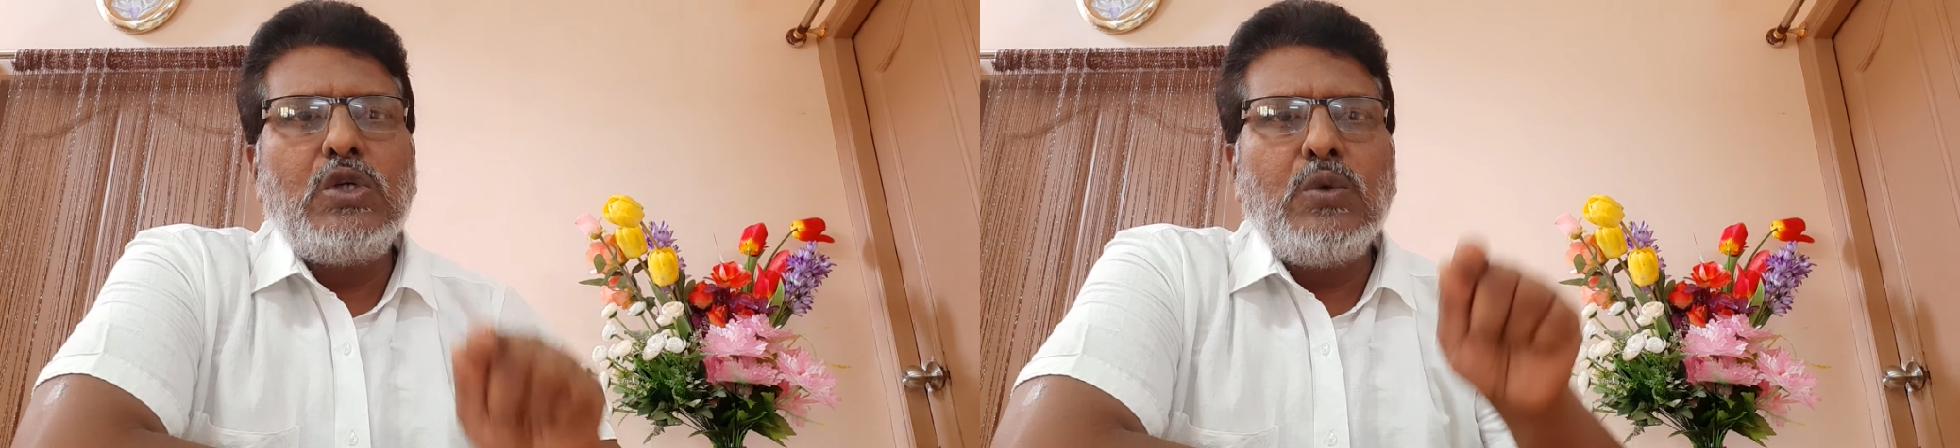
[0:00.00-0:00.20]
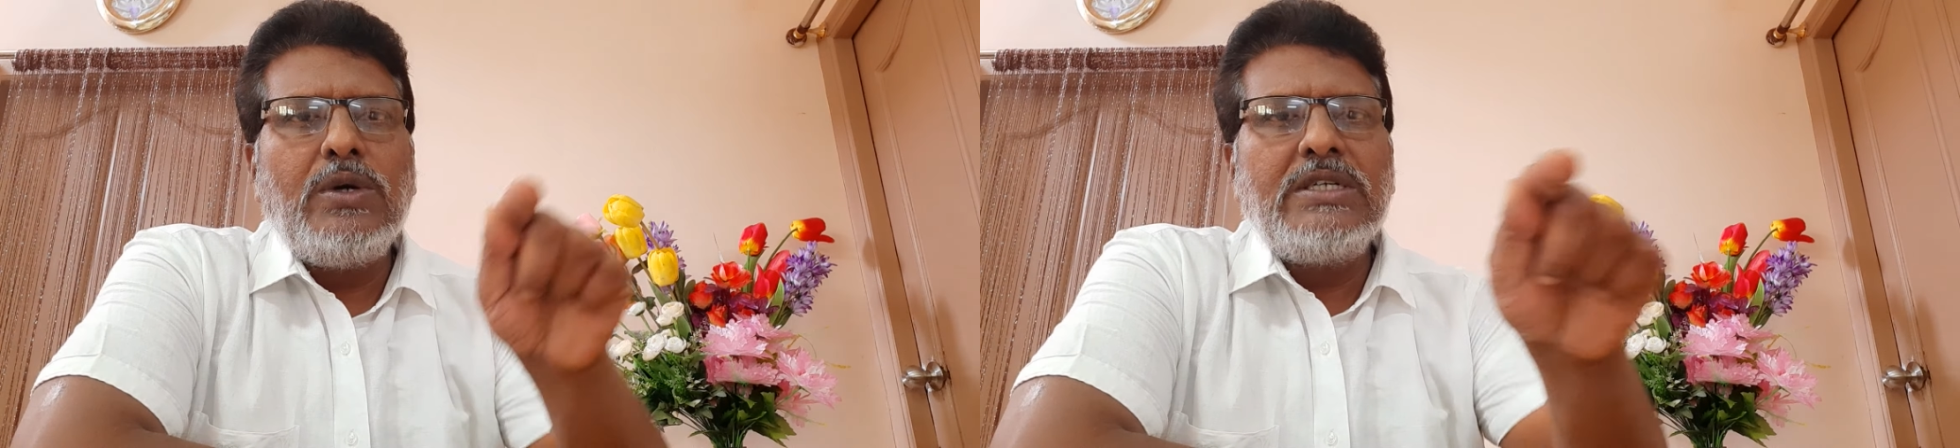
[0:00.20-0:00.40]

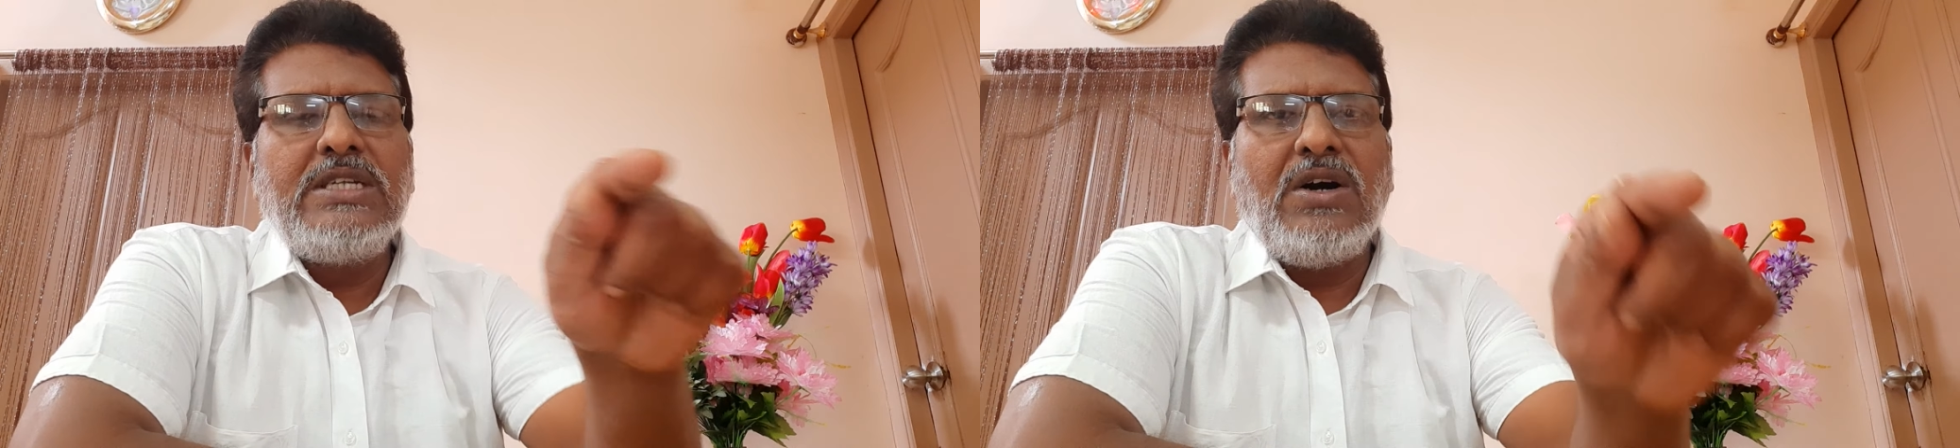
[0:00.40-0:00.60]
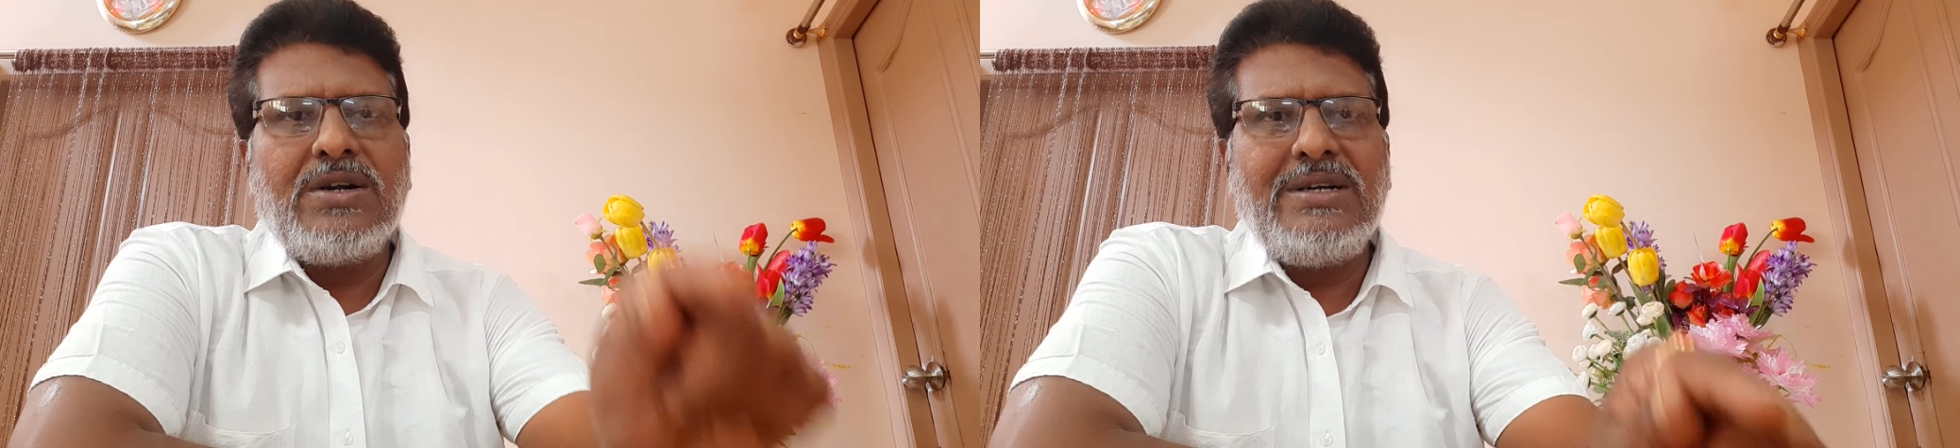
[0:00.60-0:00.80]
towards
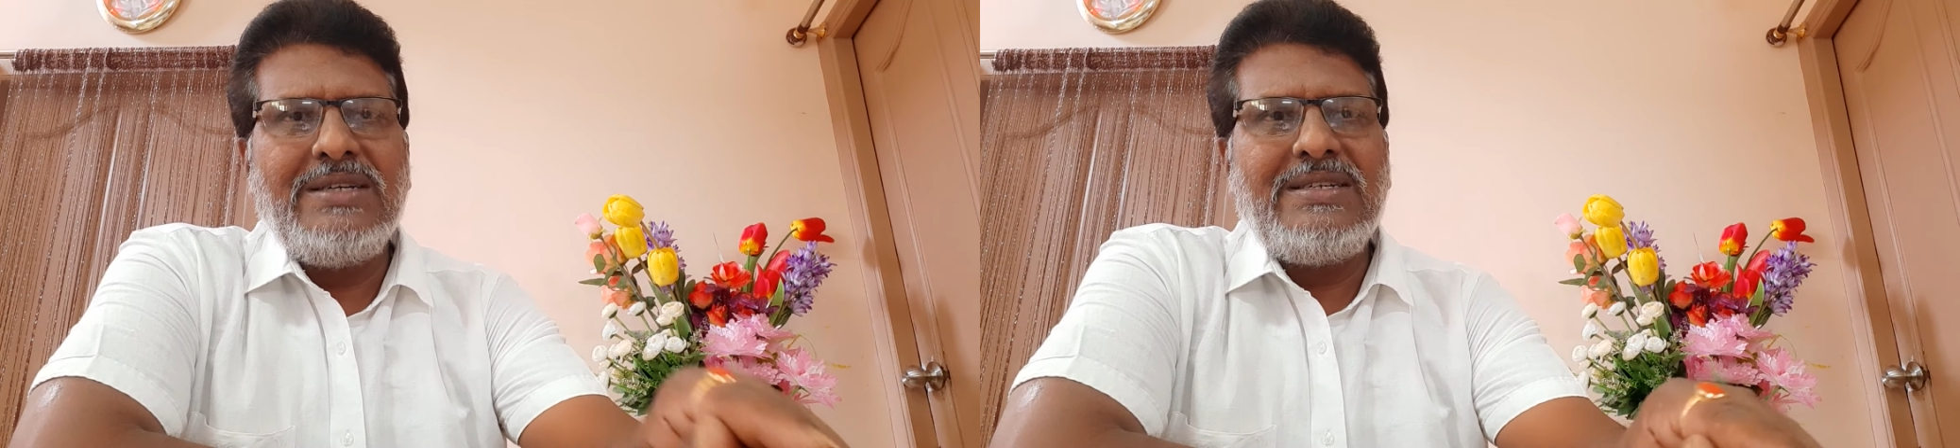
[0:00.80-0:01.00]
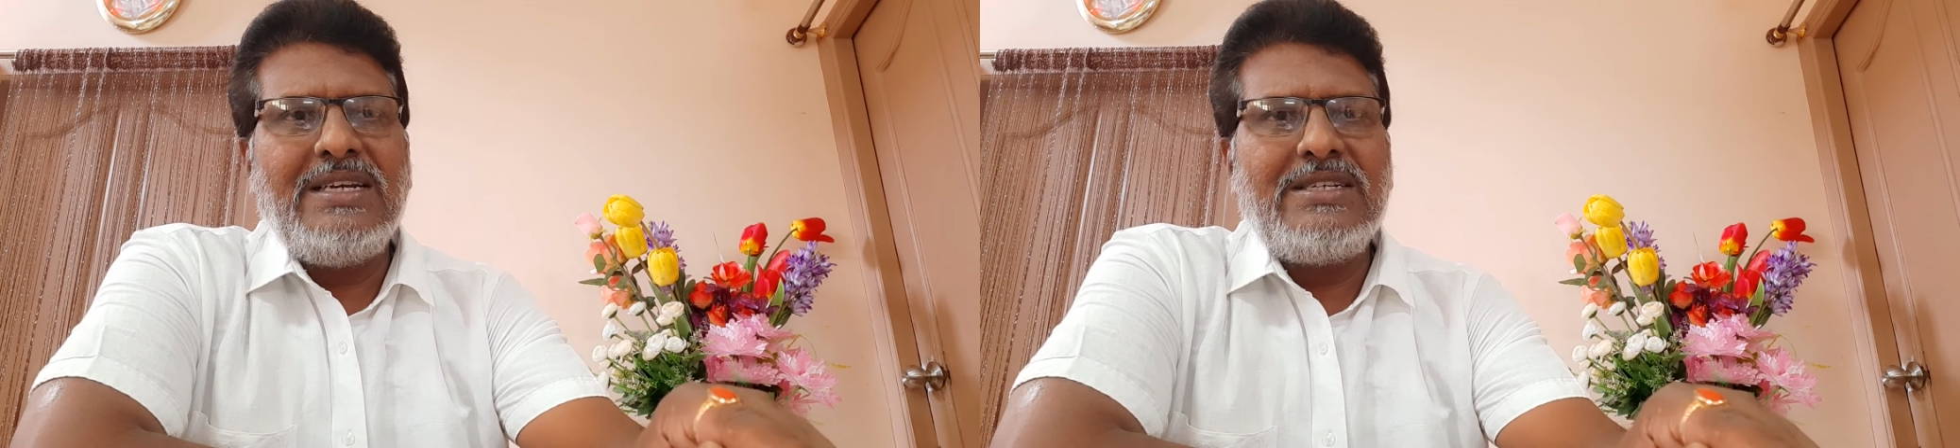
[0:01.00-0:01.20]
the
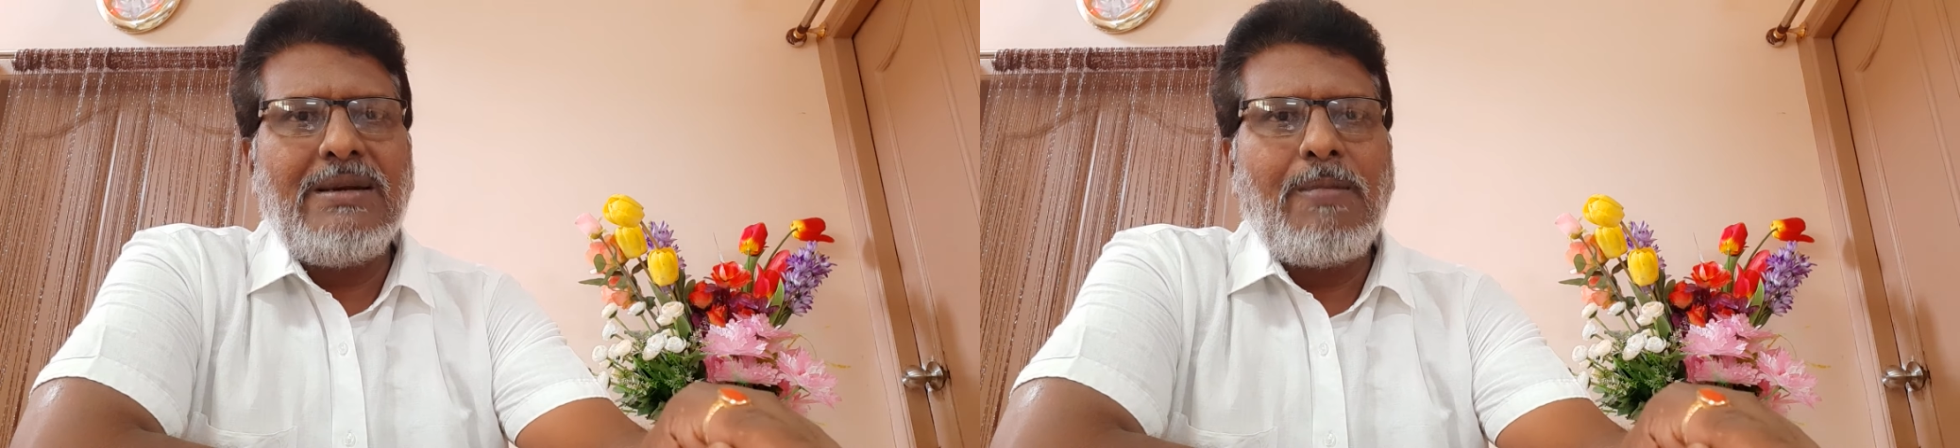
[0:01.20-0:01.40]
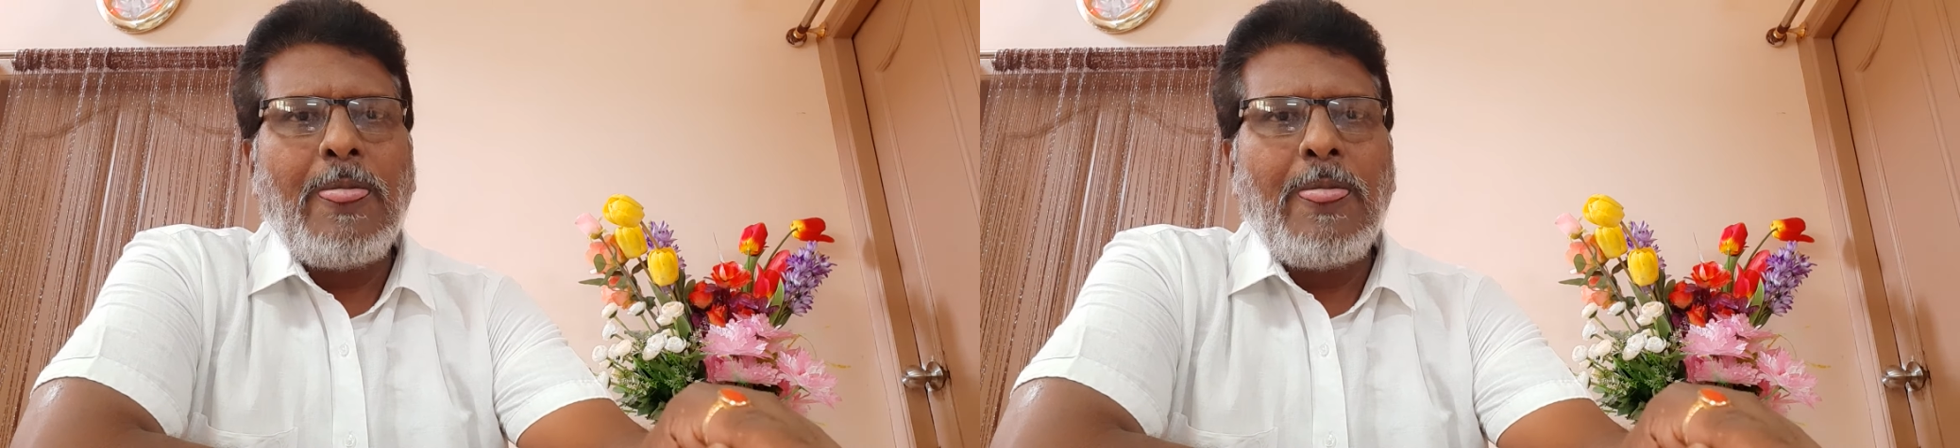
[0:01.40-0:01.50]
organization.